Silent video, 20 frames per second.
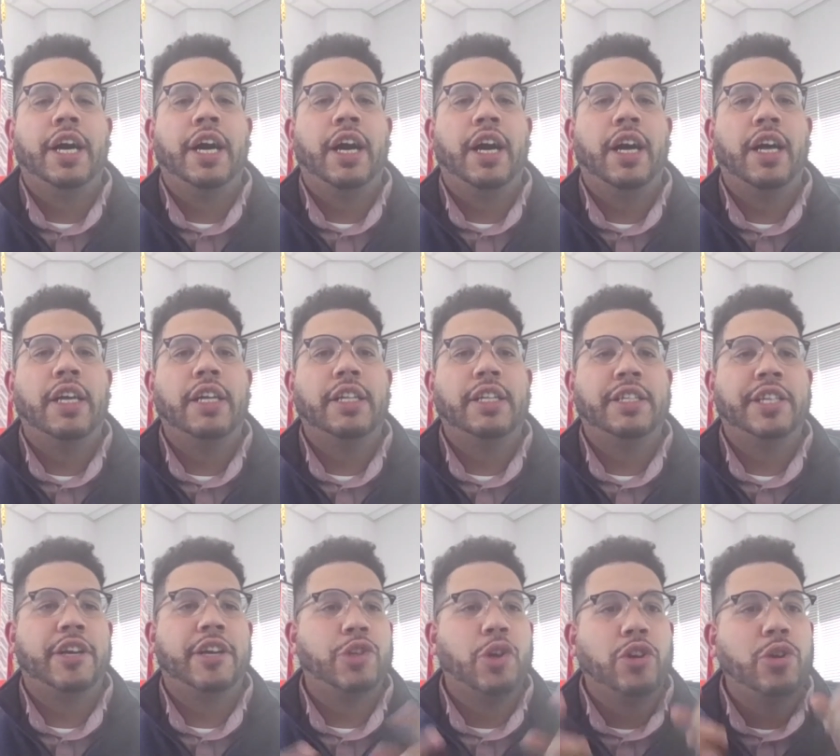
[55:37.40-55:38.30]
uh,
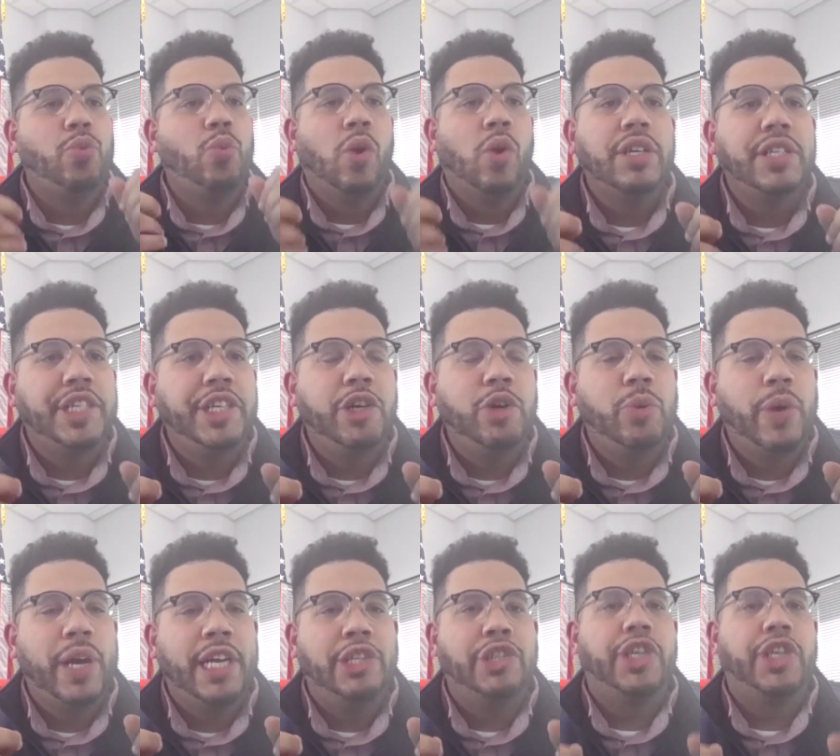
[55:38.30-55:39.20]
there's only one
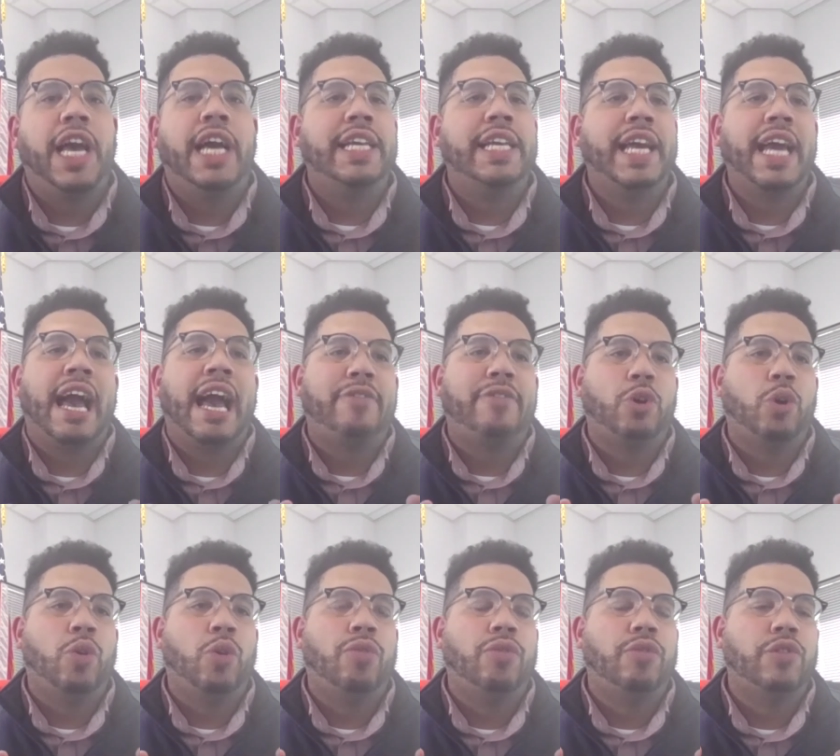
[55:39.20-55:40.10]
DOH, and they have
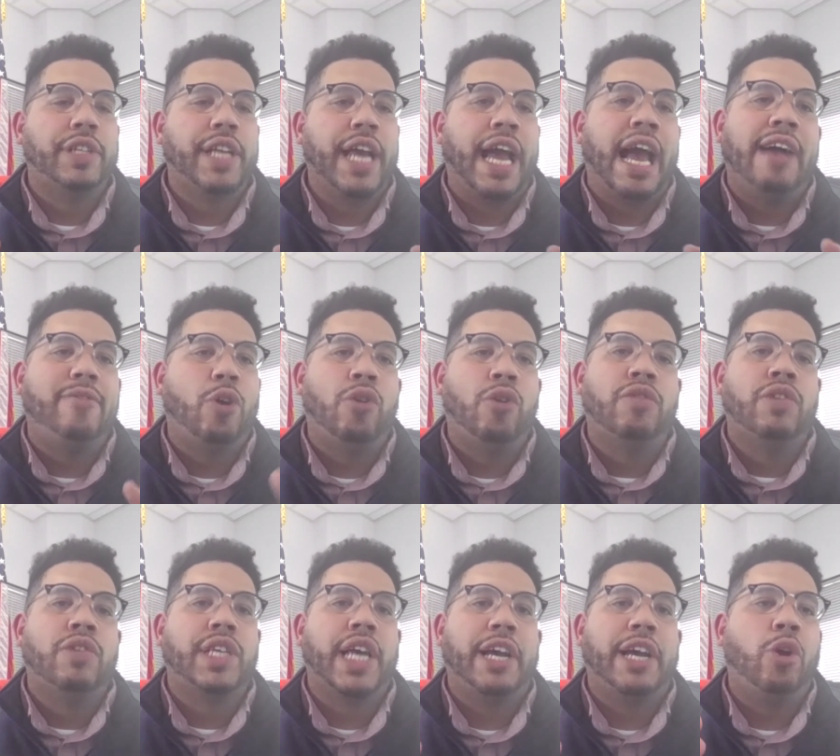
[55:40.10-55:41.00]
to over they have
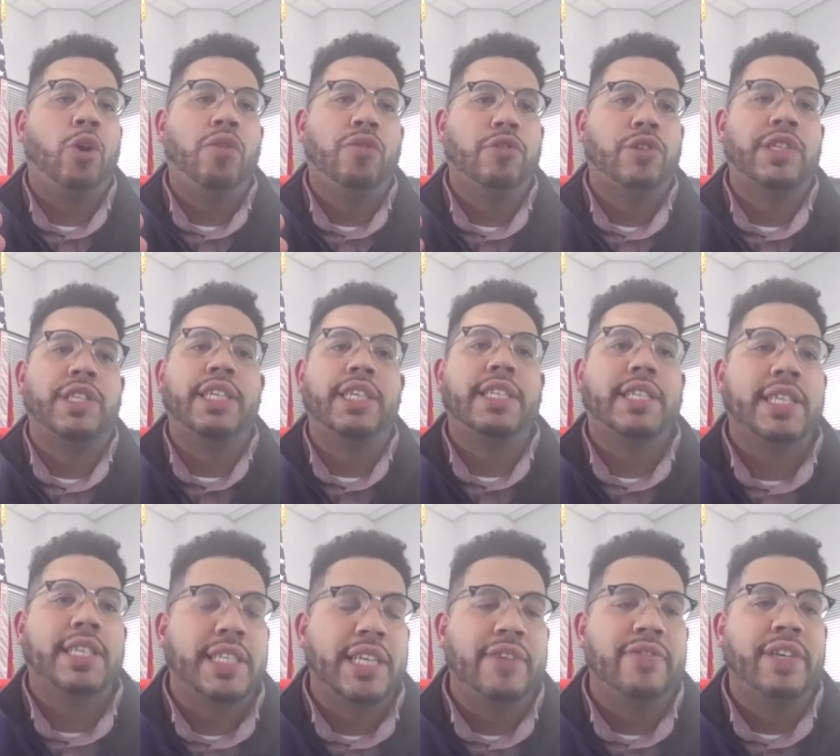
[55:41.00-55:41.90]
oversight over
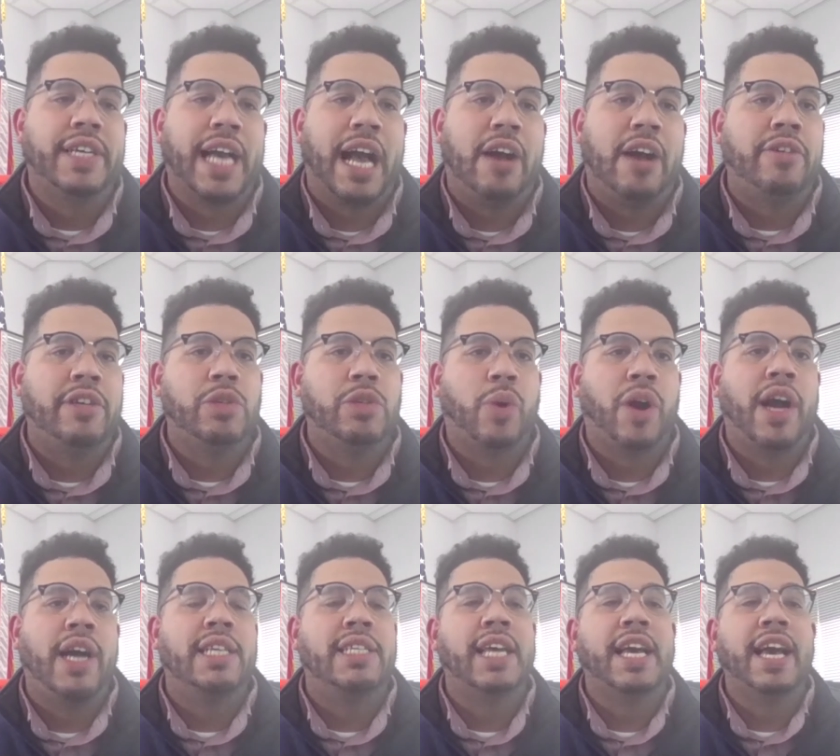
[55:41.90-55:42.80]
67 counties.
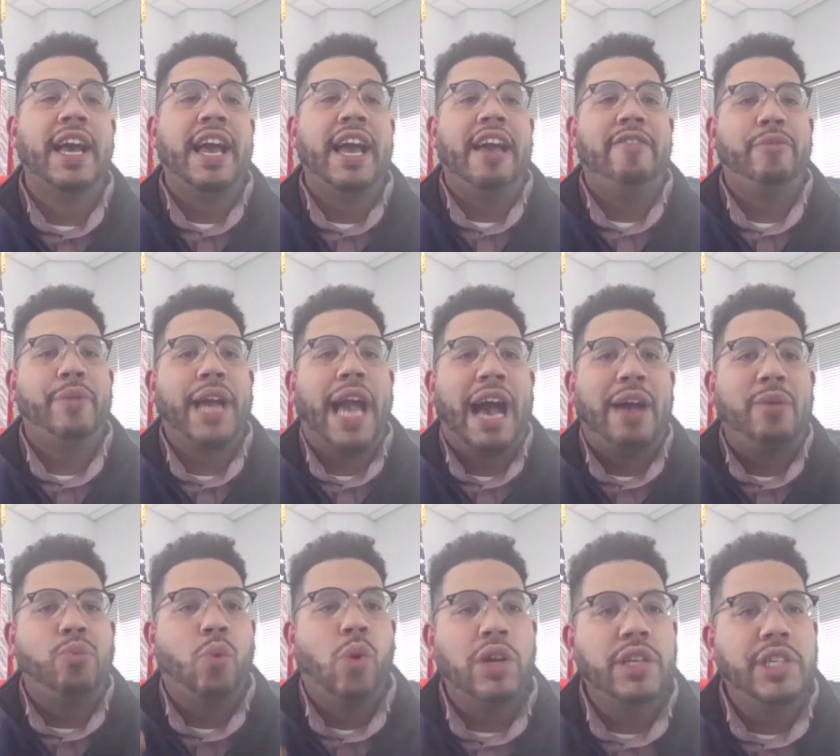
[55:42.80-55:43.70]
Whereas if we
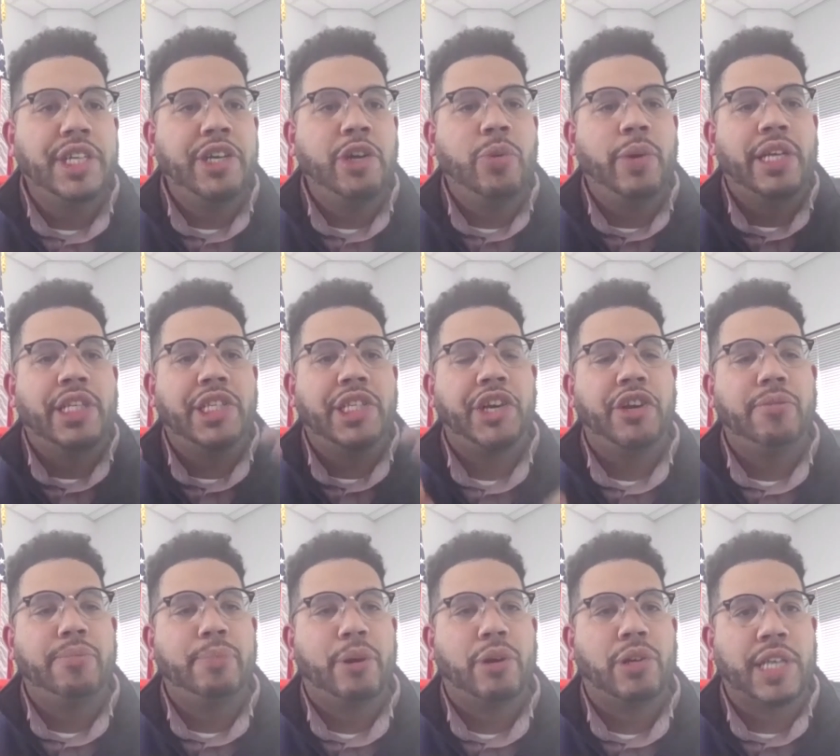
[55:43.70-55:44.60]
have one DOH
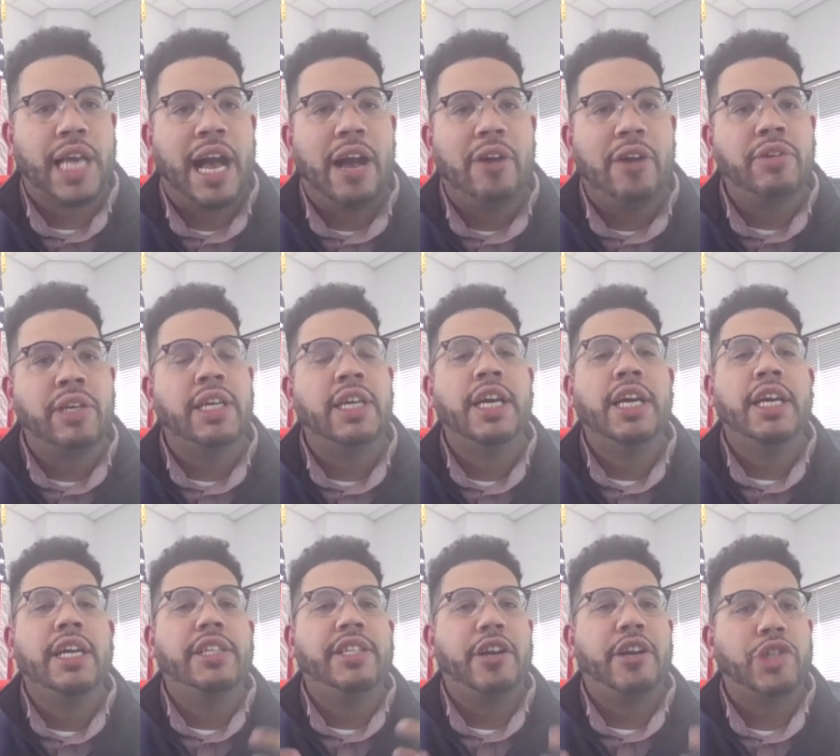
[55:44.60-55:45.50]
here in Berks County,
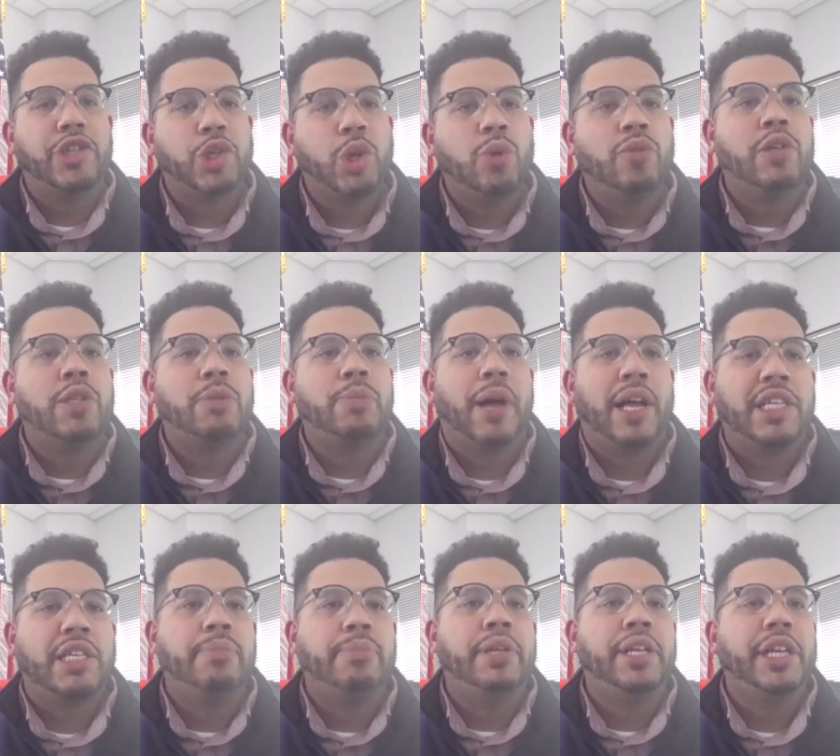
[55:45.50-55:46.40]
their sole
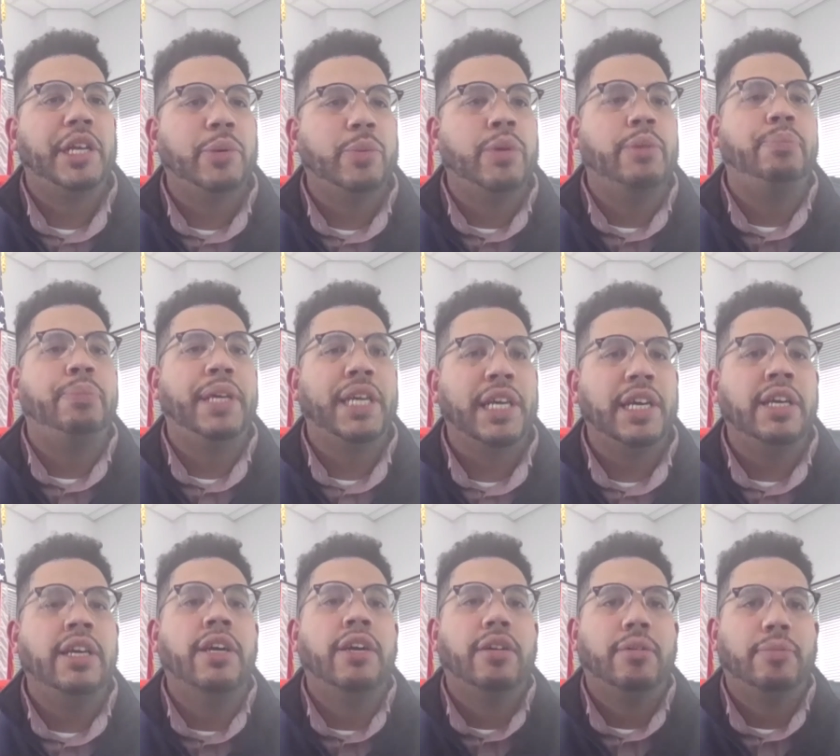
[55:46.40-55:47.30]
responsibility would
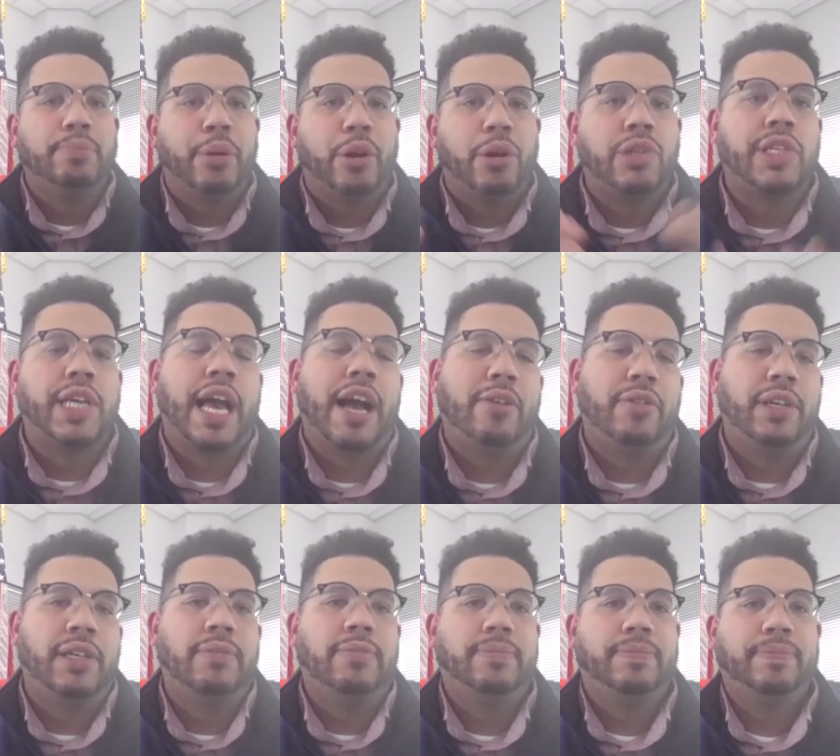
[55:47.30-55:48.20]
be Berks
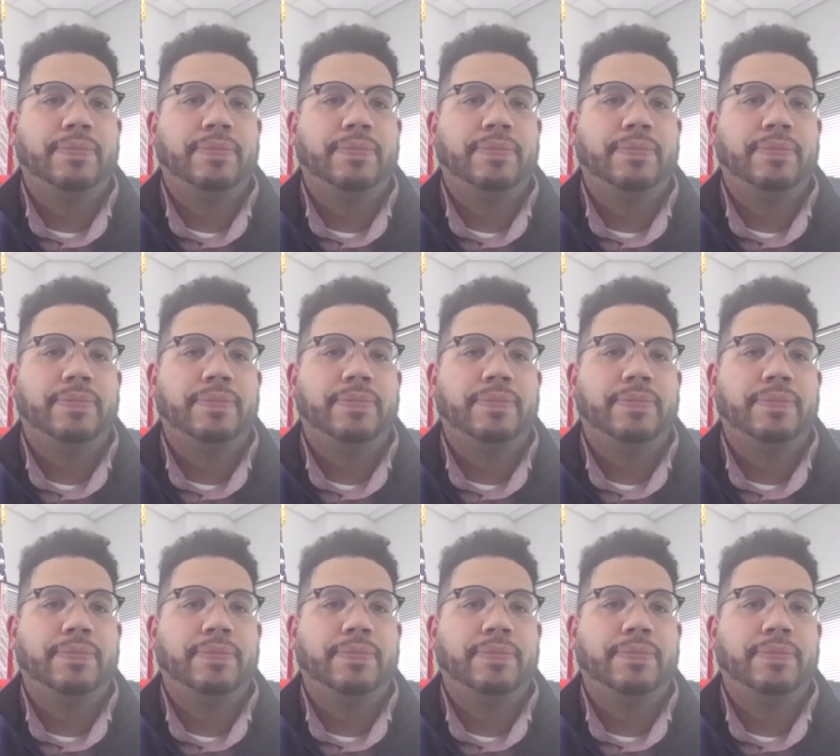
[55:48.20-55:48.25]
County.